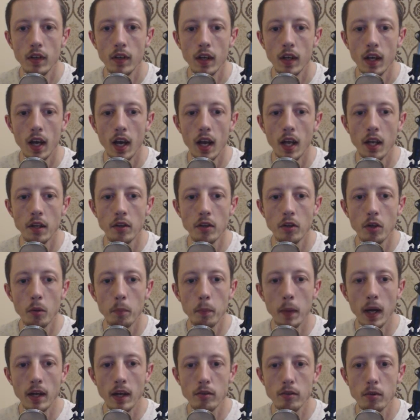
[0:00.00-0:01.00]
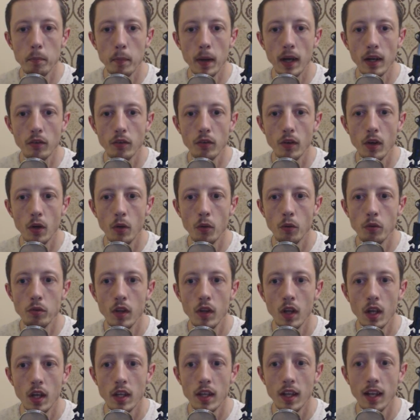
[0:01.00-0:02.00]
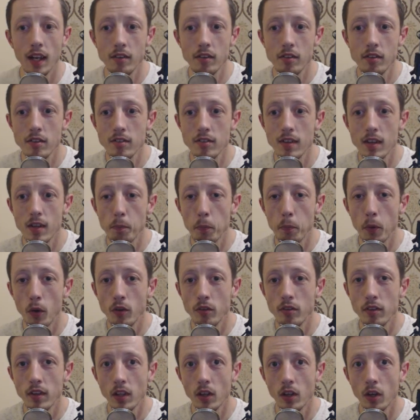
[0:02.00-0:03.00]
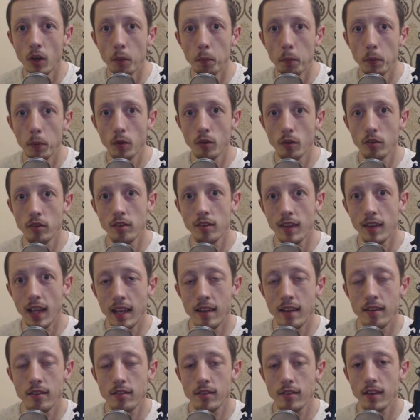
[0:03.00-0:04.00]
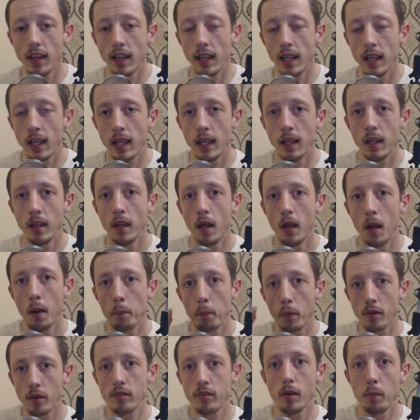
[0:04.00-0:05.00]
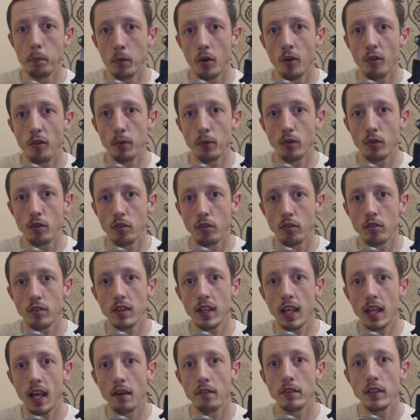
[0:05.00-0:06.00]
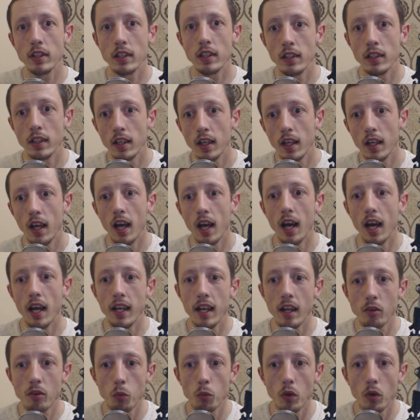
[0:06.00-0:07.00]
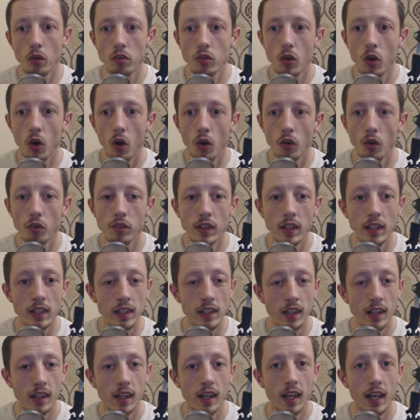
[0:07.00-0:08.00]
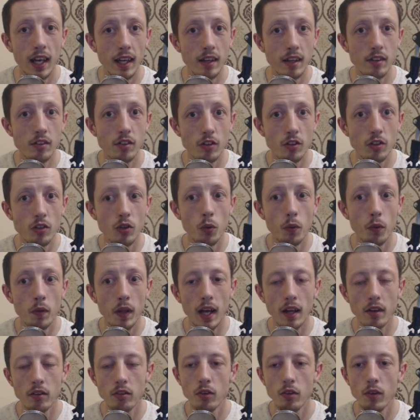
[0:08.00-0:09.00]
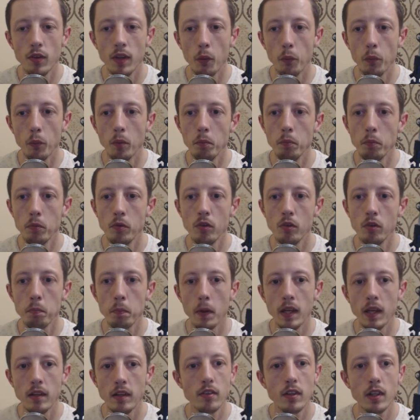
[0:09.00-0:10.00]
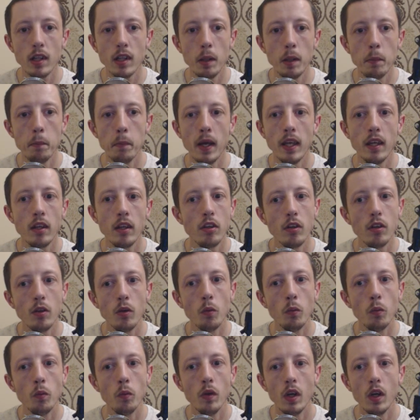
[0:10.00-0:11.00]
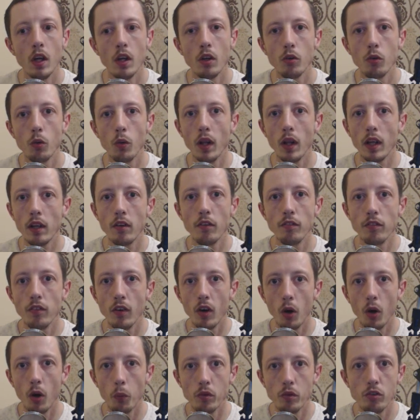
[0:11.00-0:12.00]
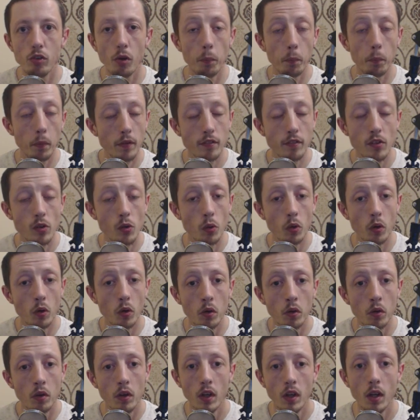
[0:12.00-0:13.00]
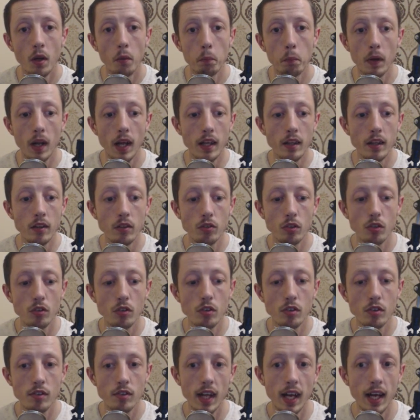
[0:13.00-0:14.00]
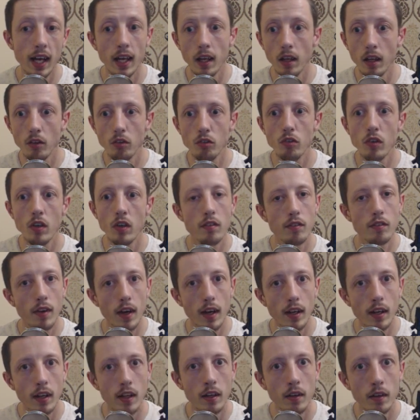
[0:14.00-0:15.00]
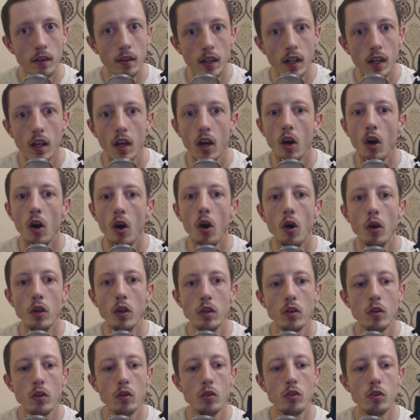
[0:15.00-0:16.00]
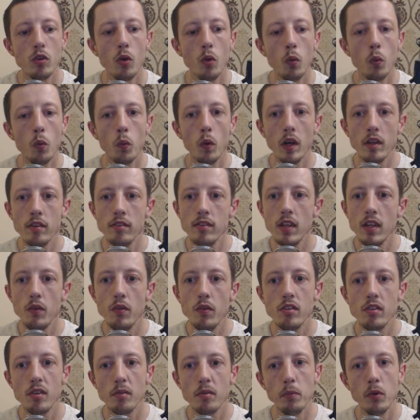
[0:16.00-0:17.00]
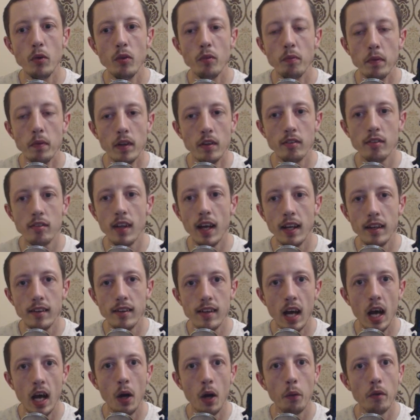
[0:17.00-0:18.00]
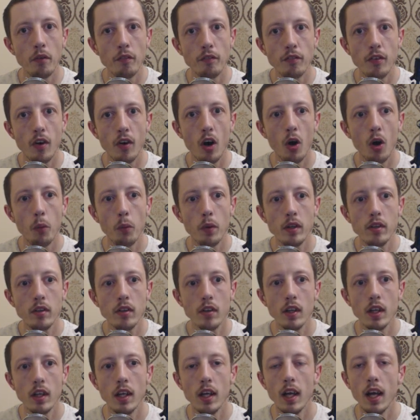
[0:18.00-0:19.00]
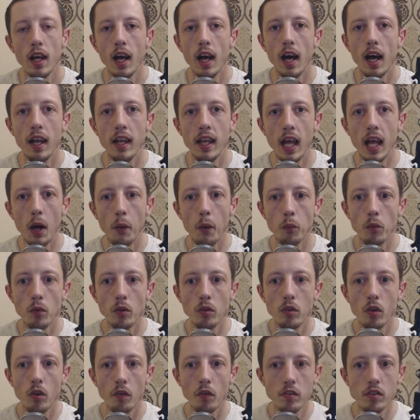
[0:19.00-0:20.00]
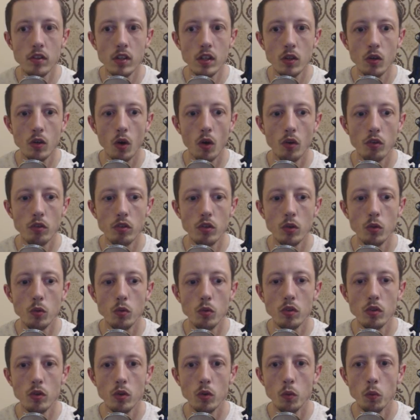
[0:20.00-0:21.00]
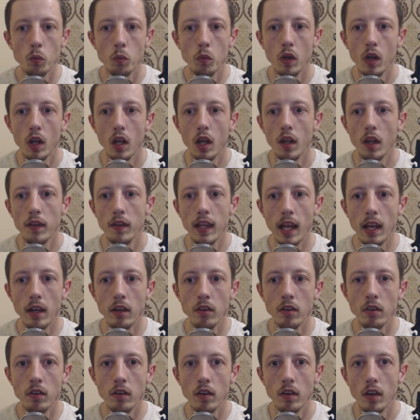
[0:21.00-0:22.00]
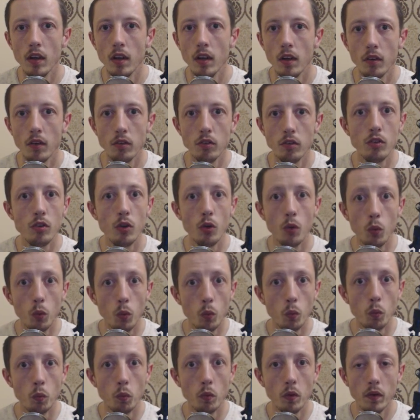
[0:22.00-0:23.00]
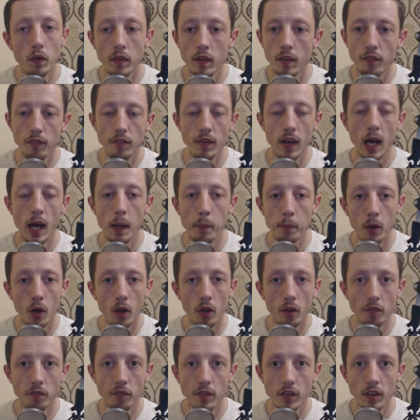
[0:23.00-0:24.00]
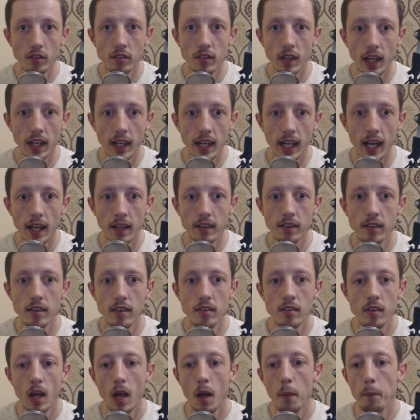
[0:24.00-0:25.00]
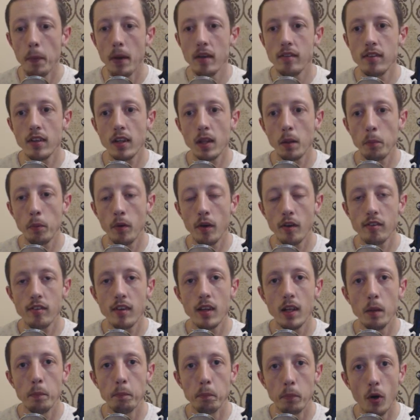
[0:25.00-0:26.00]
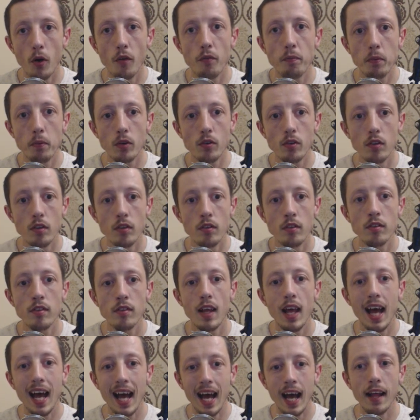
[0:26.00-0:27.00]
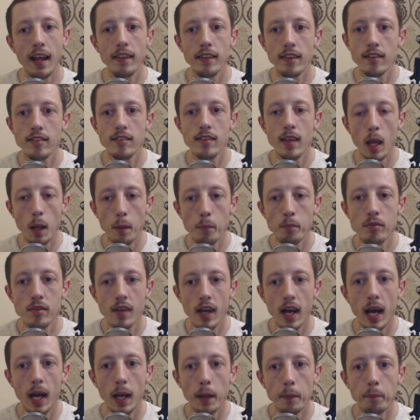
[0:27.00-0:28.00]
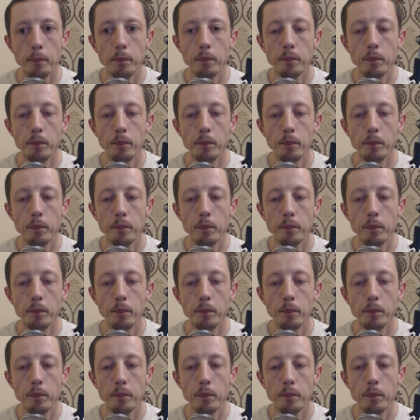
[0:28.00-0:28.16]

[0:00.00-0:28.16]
and you go back to macros, you'll actually see it's pointing up because it's instantly pressing both buttons together, and that's what's causing it to do that. So that would just basically make you do like a forward jump if you're playing such as like Street Fighter, or you could do a series of movements like down and forward, and that would obviously cause you to then do the fireball and things like that. It's basically pressing both buttons at the same time.